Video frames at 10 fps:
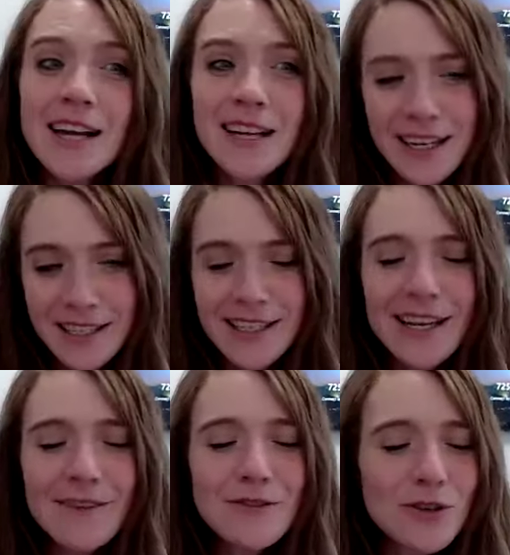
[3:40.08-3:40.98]
I
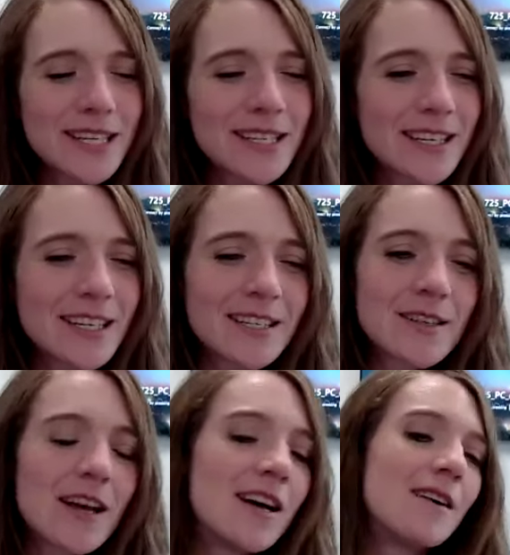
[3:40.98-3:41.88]
did have
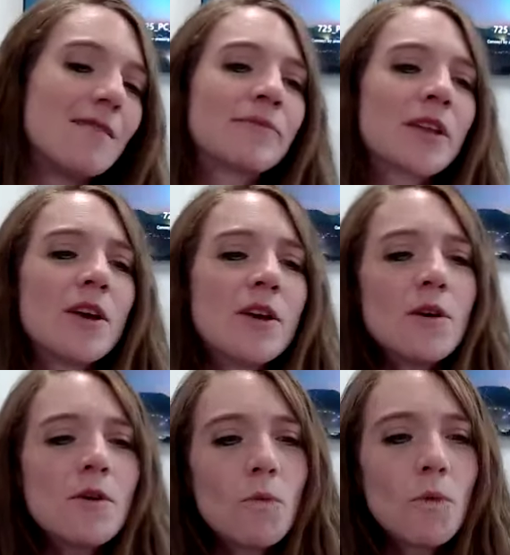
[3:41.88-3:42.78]
choices.
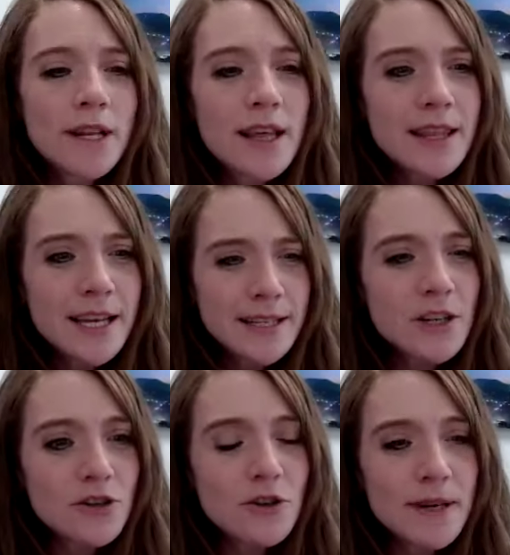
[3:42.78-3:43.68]
One of the things
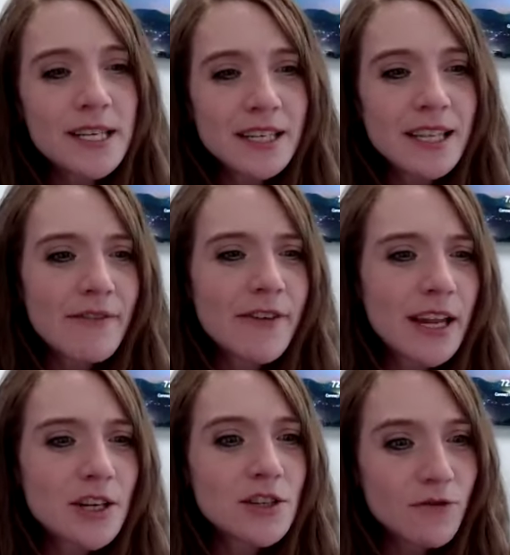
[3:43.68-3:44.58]
that drew me to
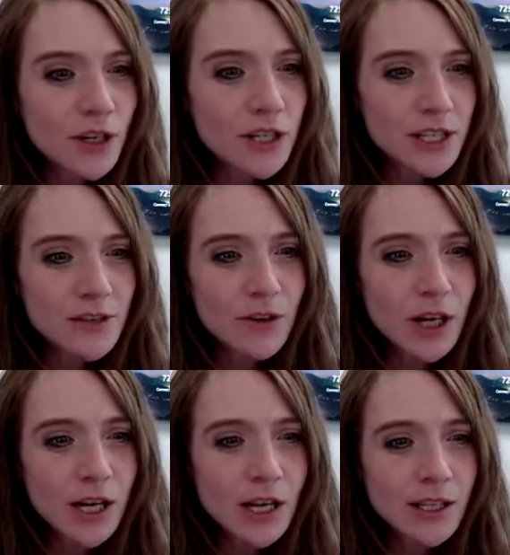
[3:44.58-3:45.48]
LifeVantage, first of
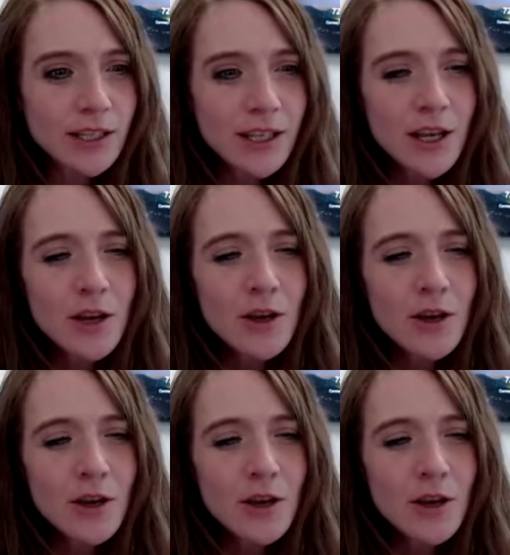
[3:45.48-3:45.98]
all,